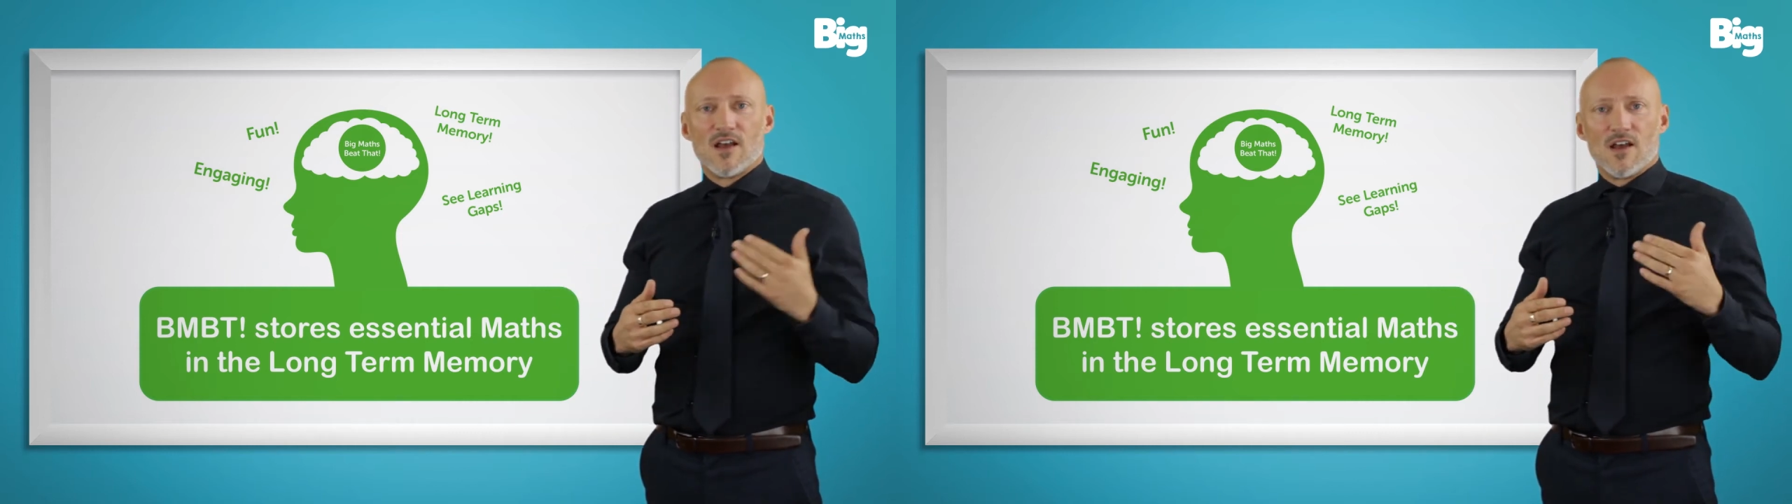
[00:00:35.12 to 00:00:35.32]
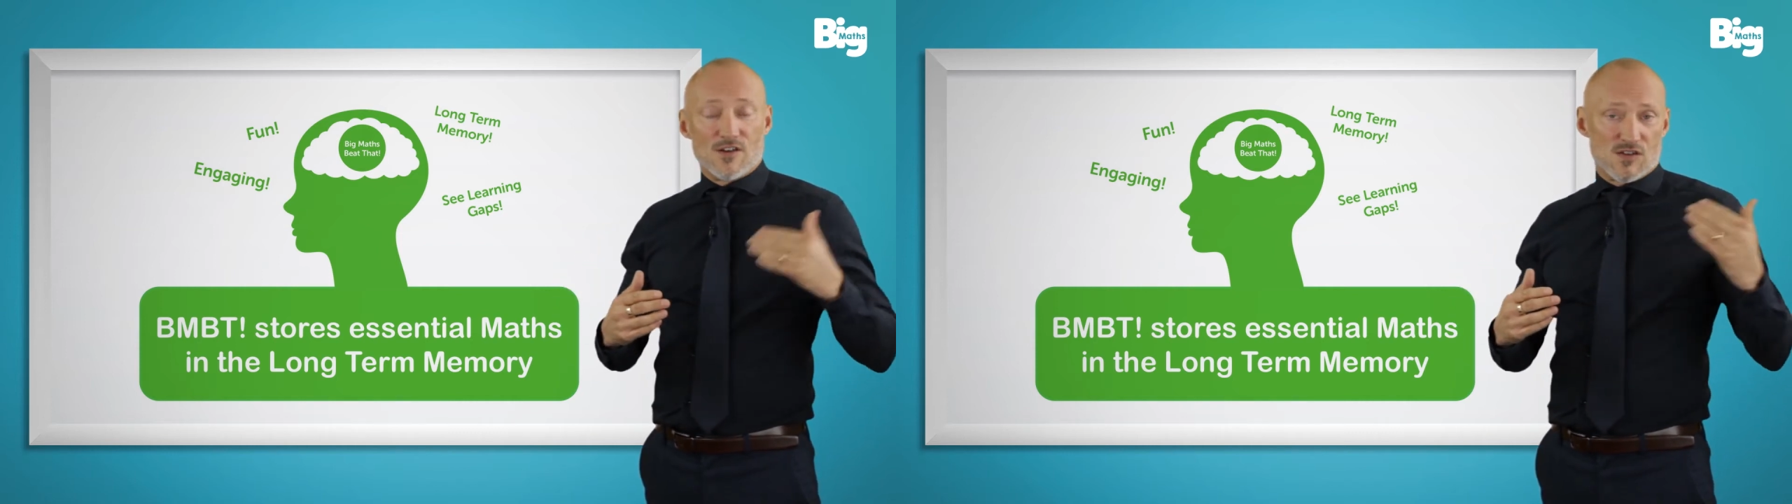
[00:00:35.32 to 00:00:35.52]

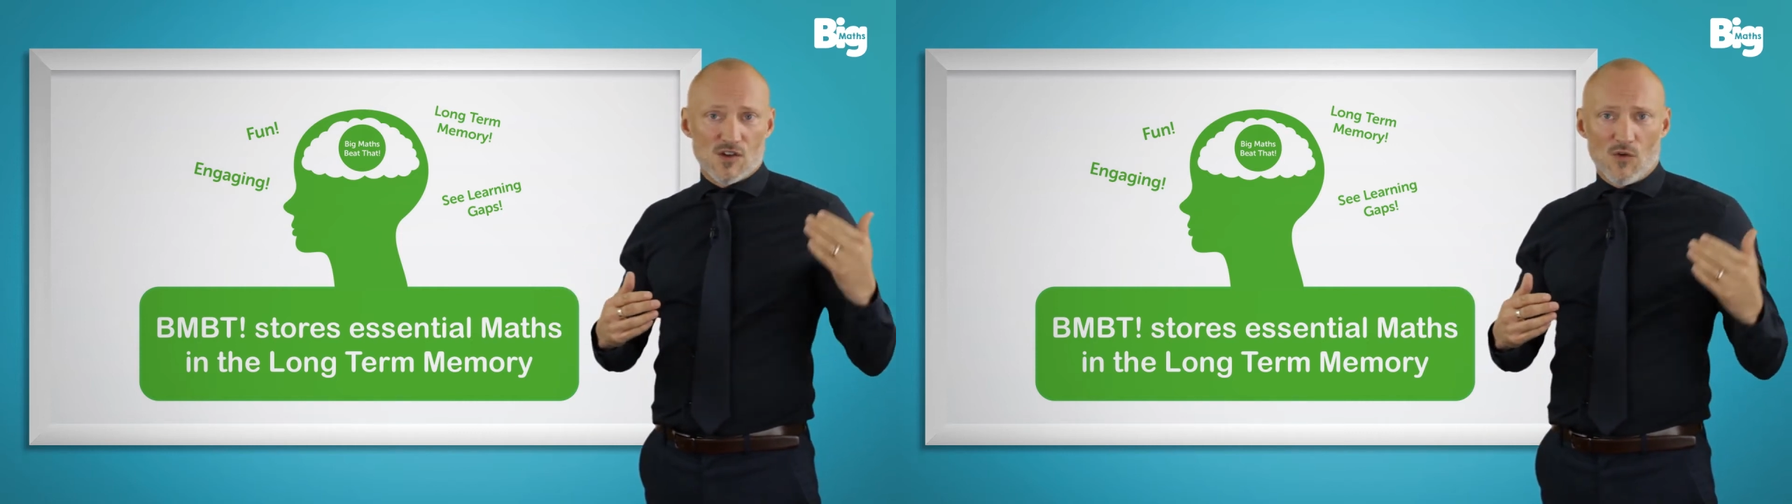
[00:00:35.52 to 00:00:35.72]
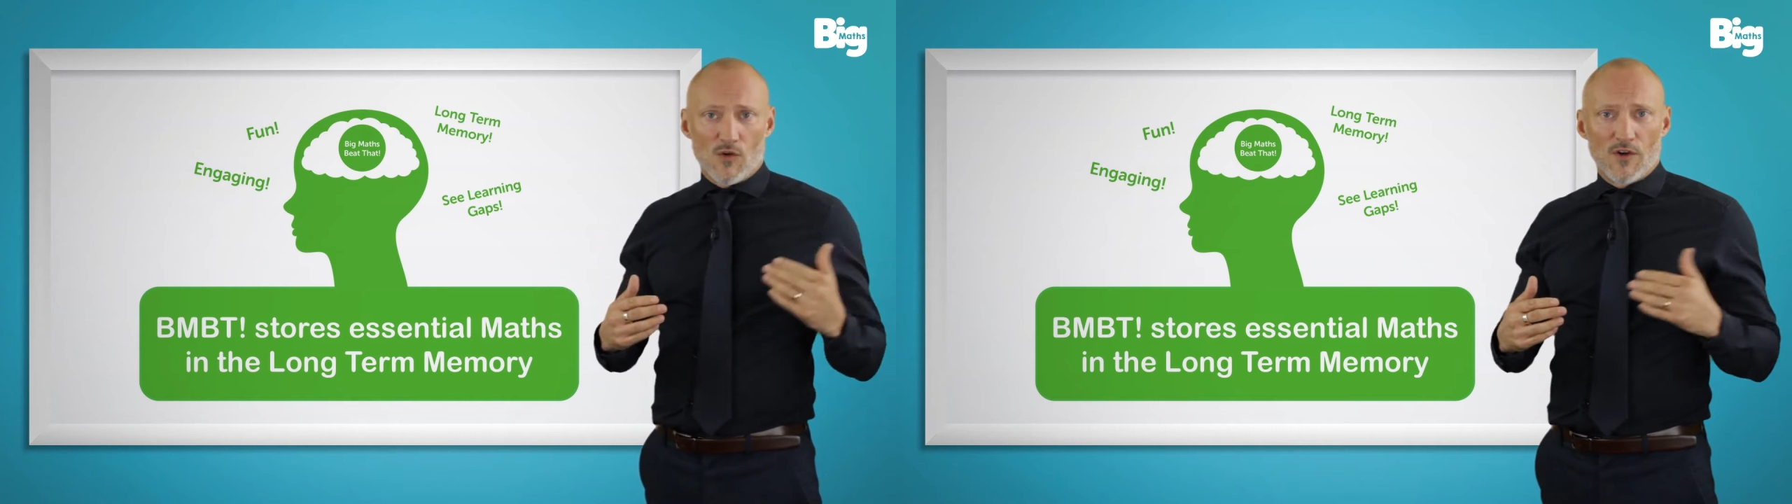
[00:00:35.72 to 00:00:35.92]
and
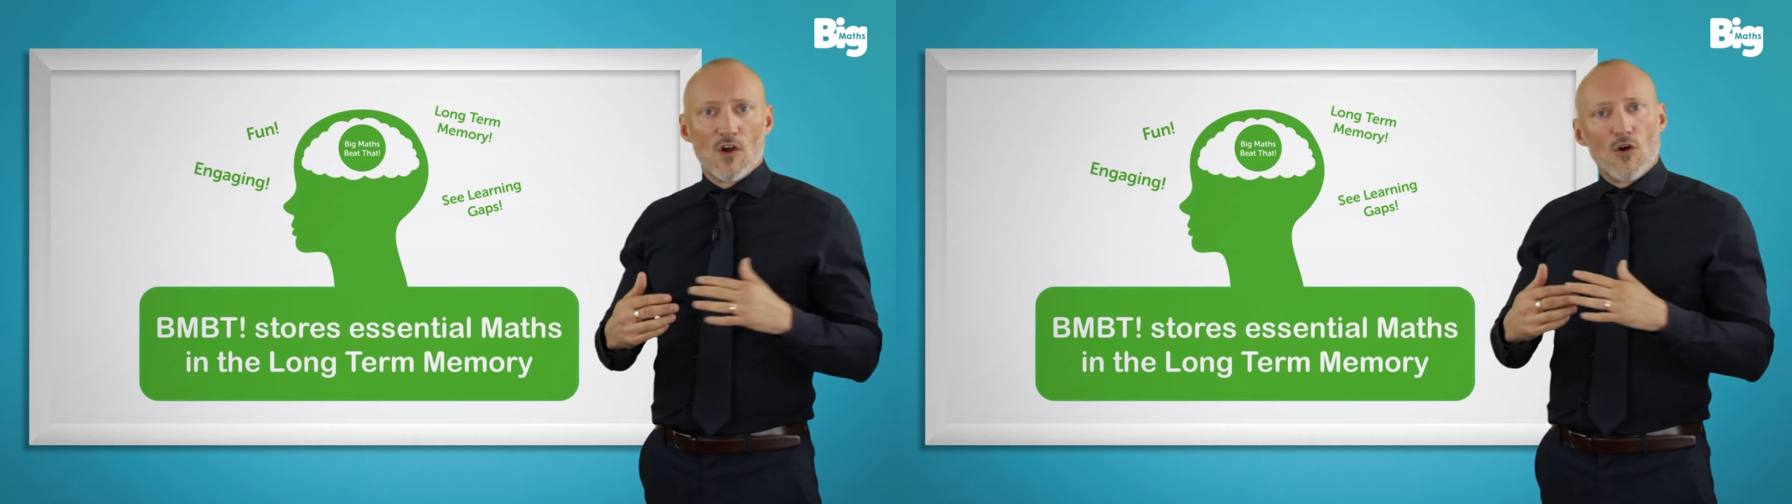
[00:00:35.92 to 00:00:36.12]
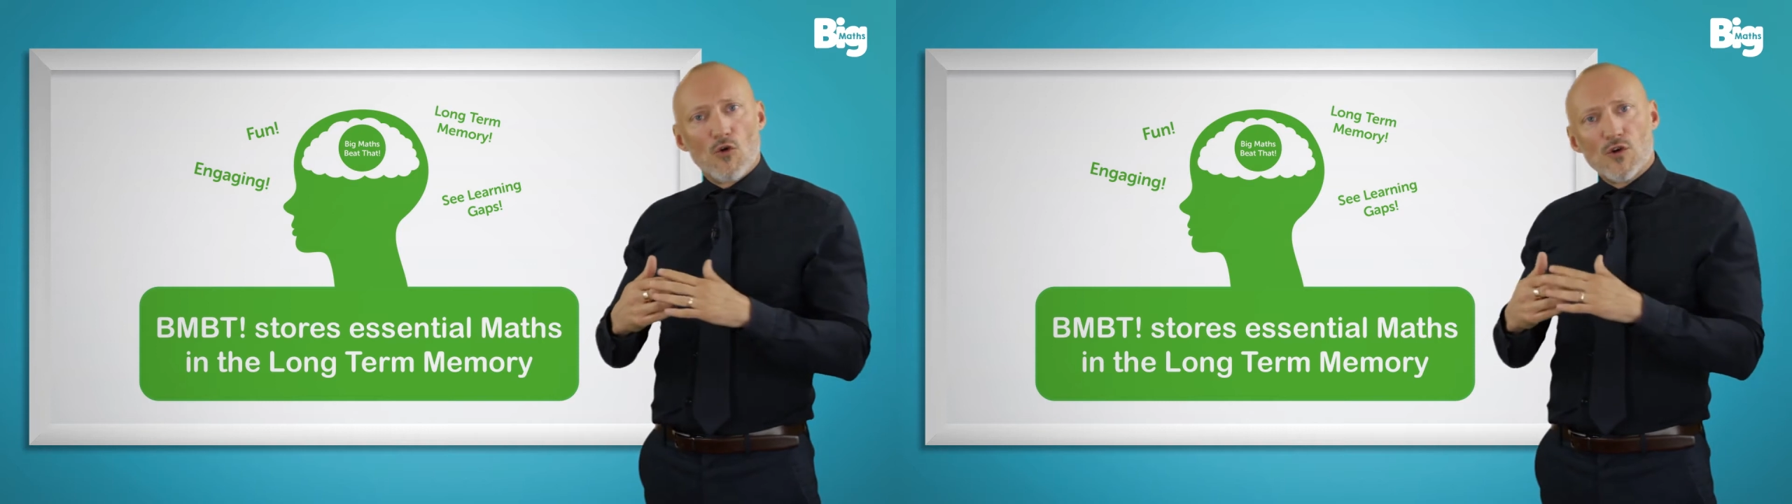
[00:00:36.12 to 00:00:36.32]
so on,
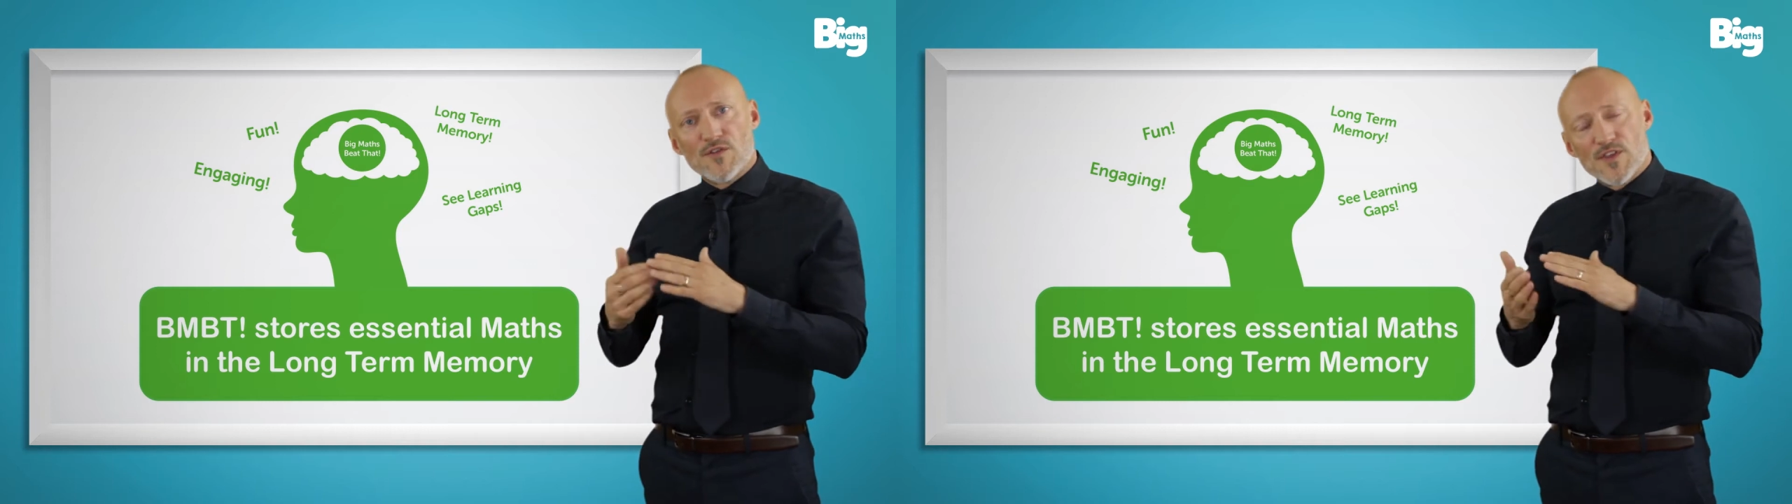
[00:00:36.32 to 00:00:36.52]
all of